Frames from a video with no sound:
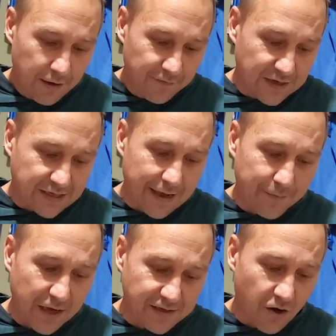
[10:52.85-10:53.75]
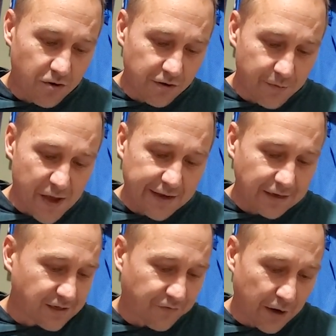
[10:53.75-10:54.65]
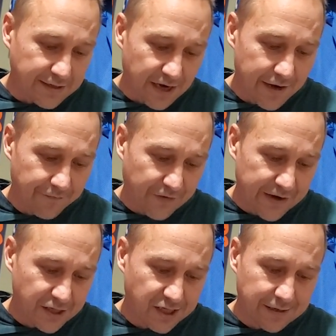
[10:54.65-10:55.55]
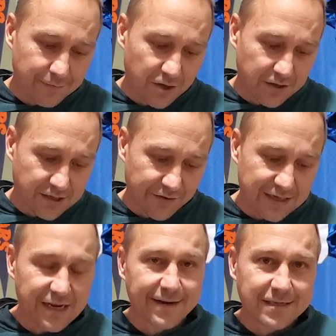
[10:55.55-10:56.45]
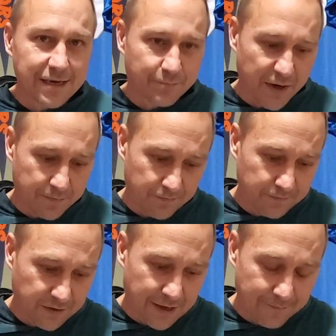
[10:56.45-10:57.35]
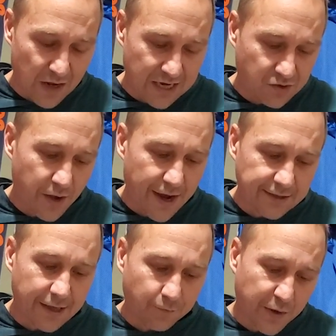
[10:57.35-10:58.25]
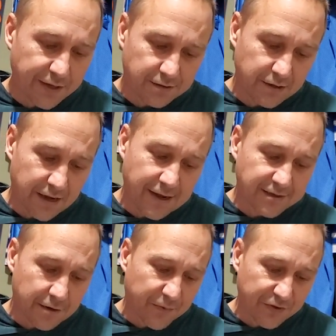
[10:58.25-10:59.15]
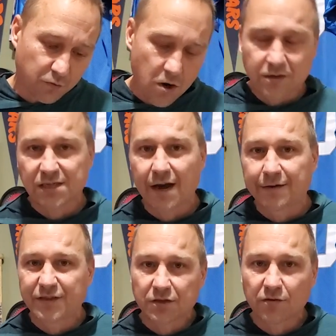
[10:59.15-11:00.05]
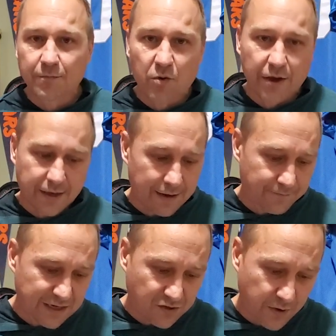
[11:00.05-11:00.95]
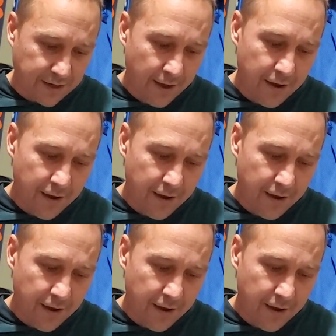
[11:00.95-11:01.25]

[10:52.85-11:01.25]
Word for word: This game has all the makings for a tight finish similar to the Tennessee Pitt game last week. I think Pitt ends up on the wrong side of the three point game this week.